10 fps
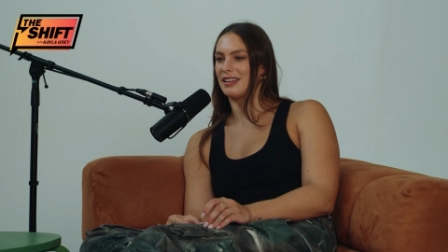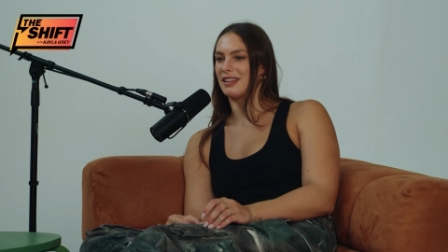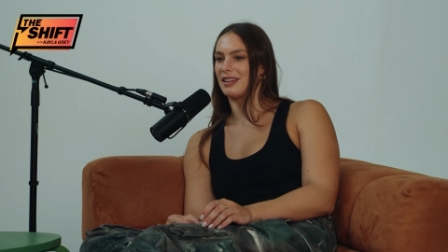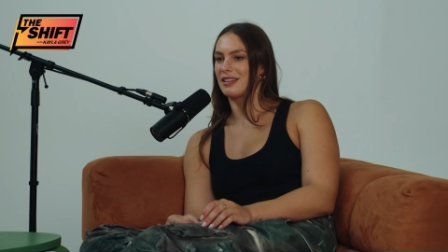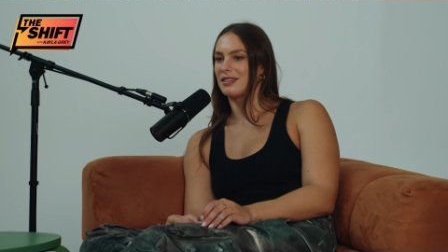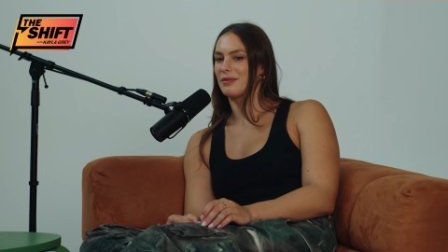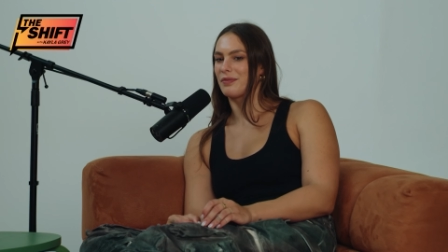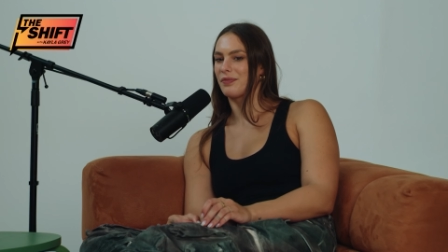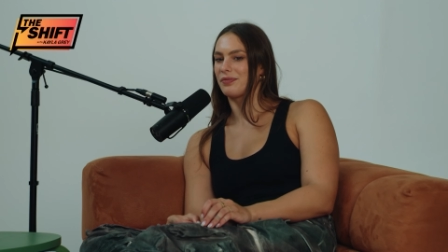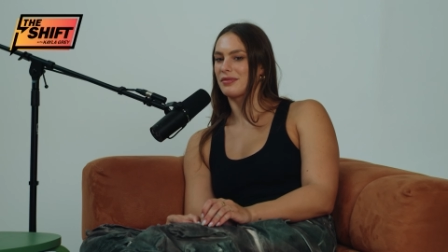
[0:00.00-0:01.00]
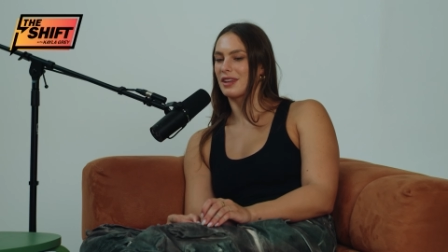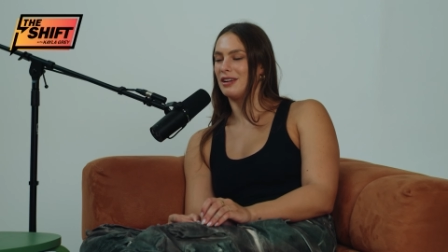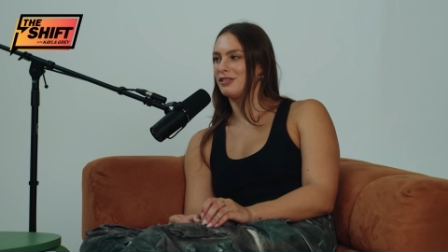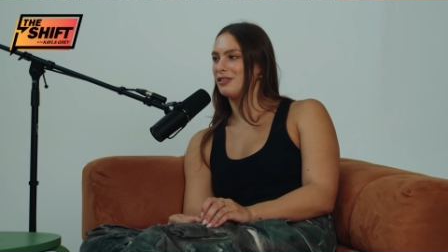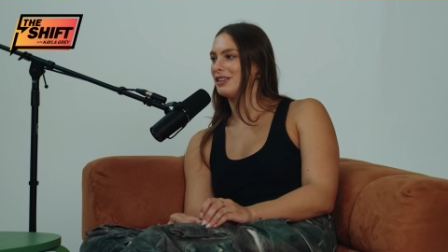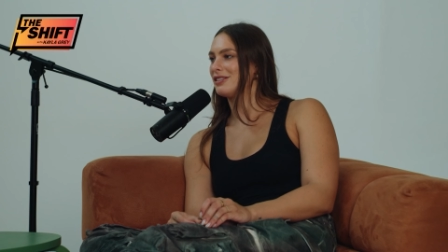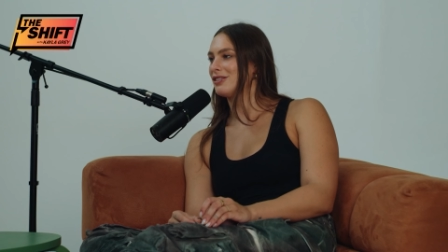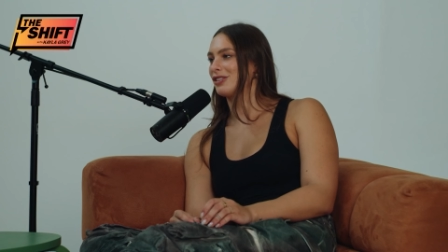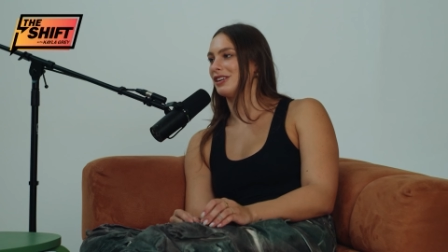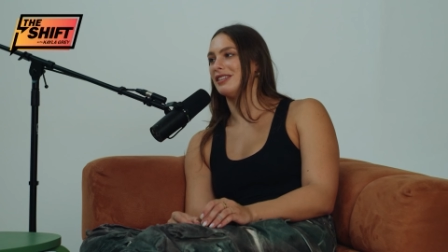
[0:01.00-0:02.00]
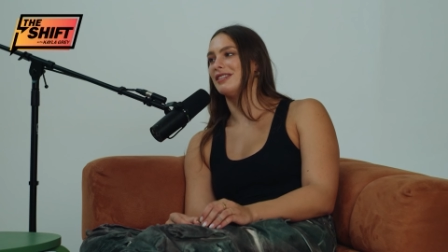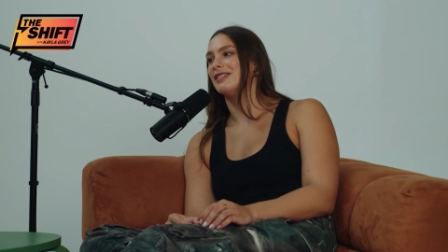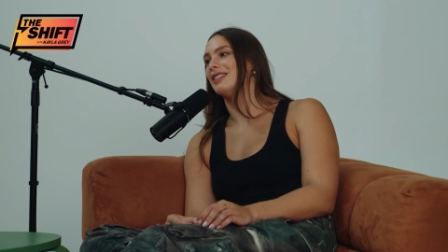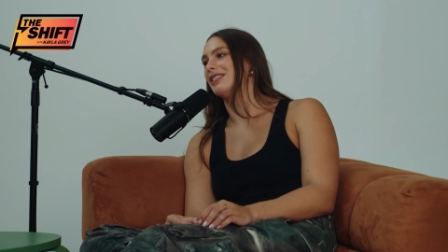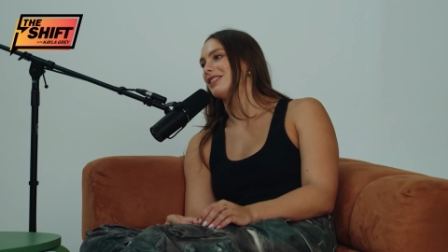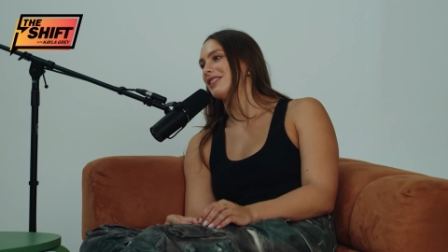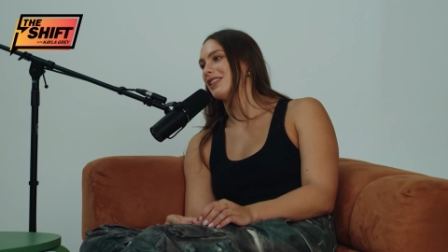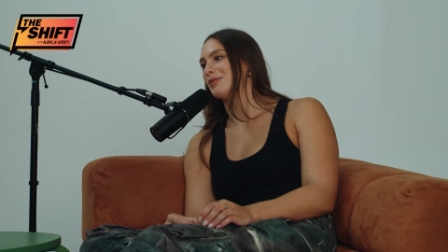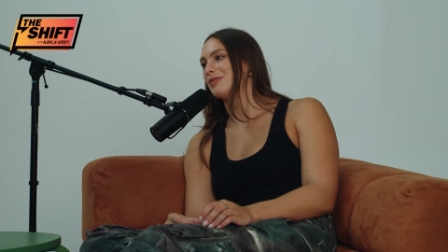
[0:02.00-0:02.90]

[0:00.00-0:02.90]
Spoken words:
think also I just train all the time.